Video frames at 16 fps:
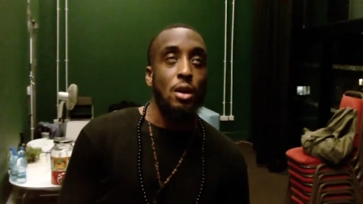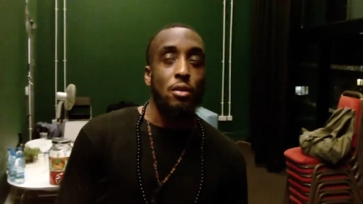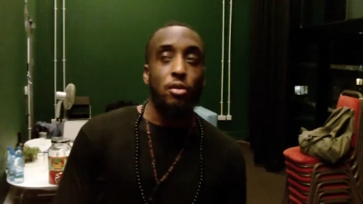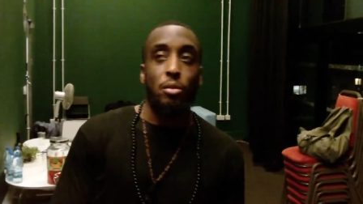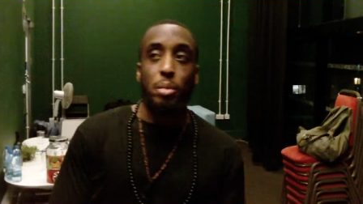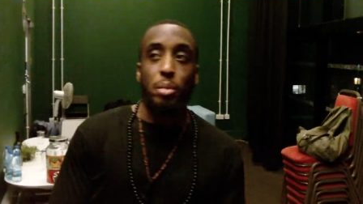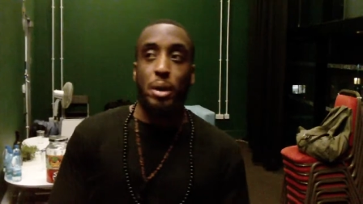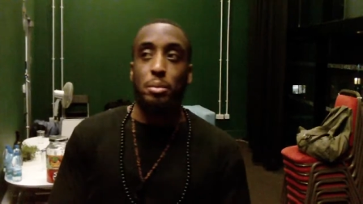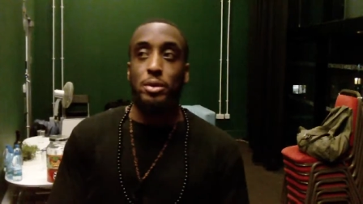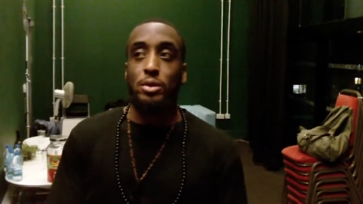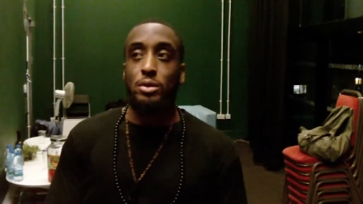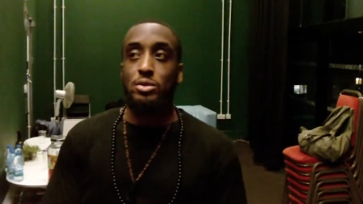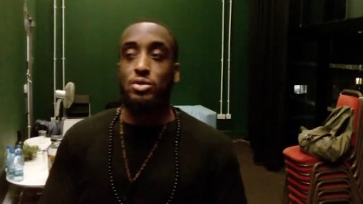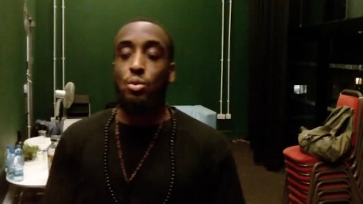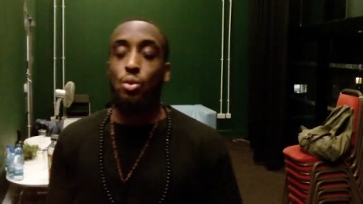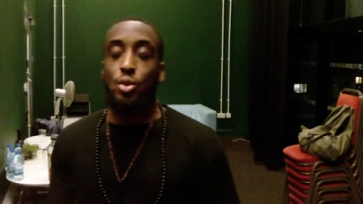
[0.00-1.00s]
for
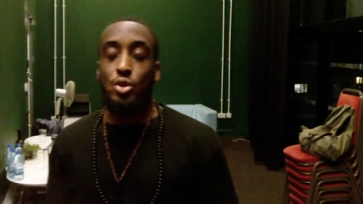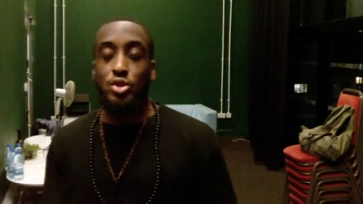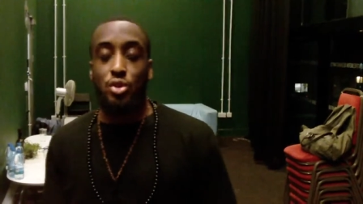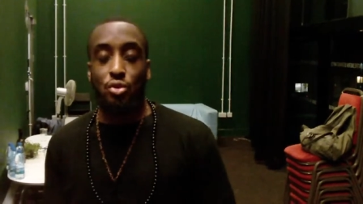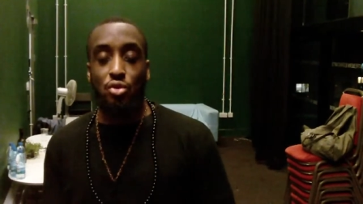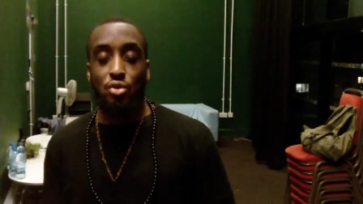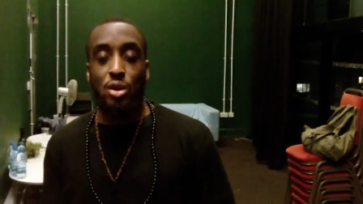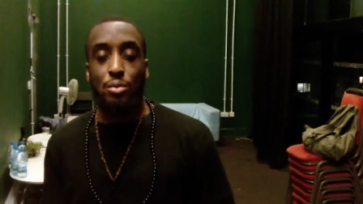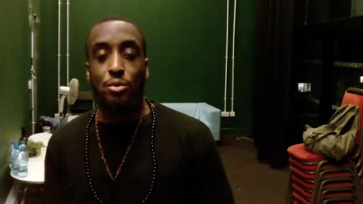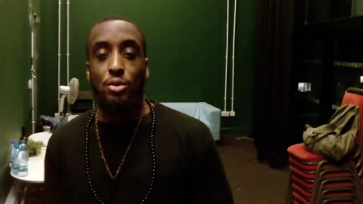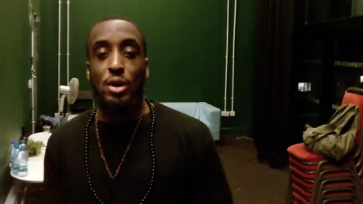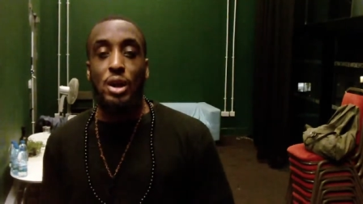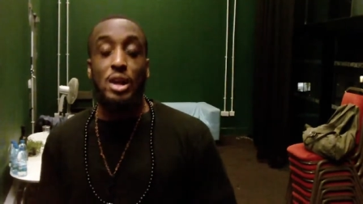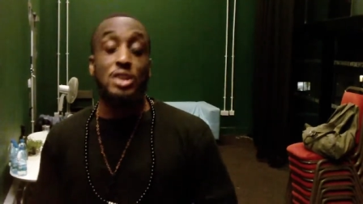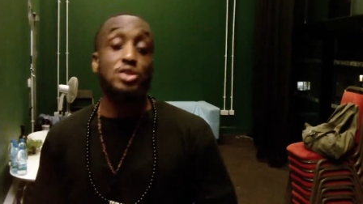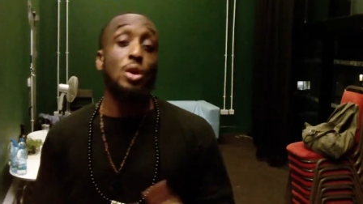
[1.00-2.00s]
Babylon's walls to crumble
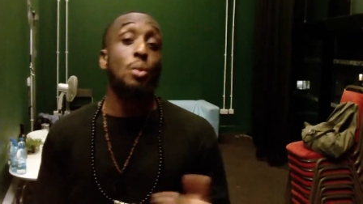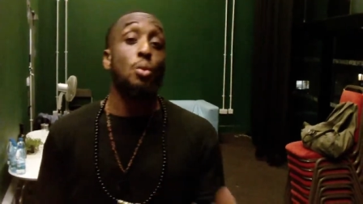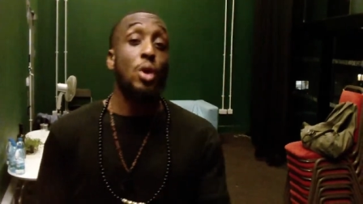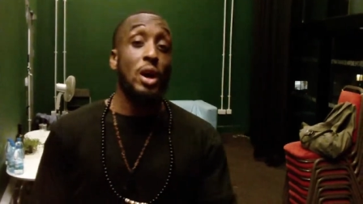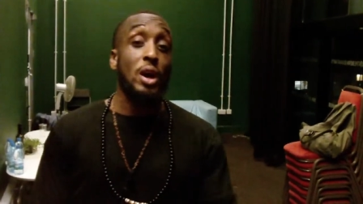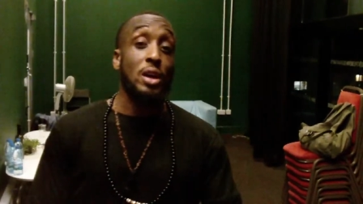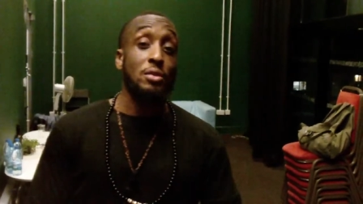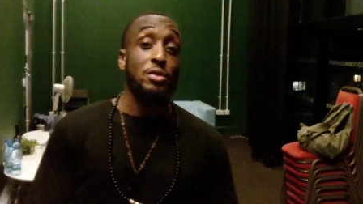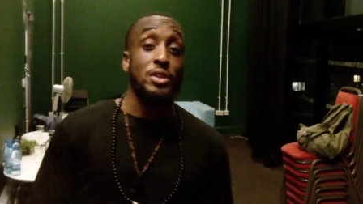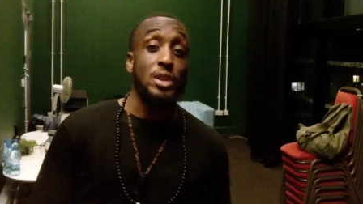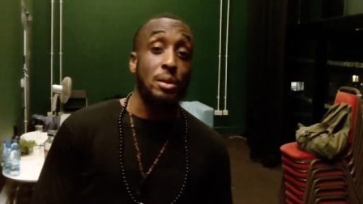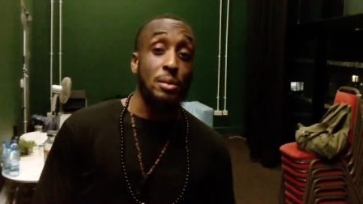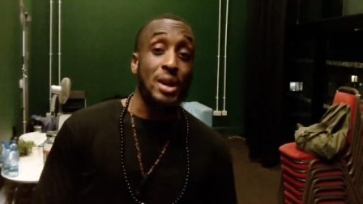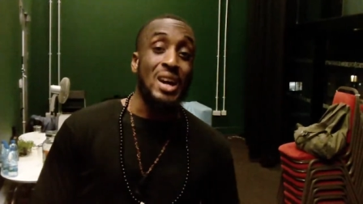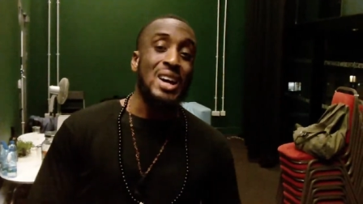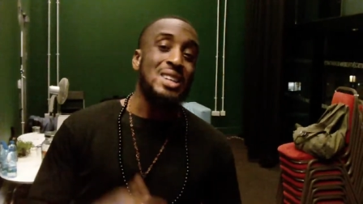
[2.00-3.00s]
and stop working for them